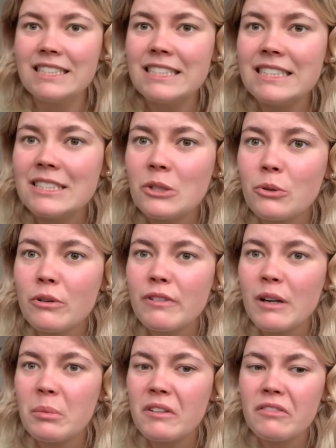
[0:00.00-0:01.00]
I don't know if I'll
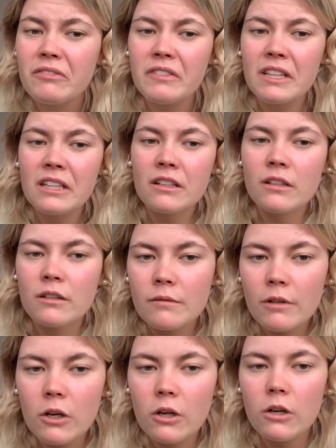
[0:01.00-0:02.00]
be feeling
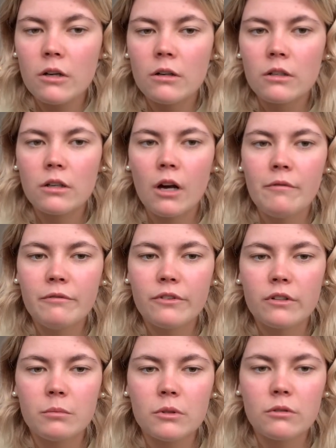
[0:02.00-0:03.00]

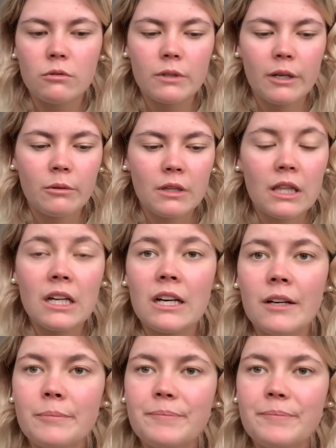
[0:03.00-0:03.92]
comfortable going out in that.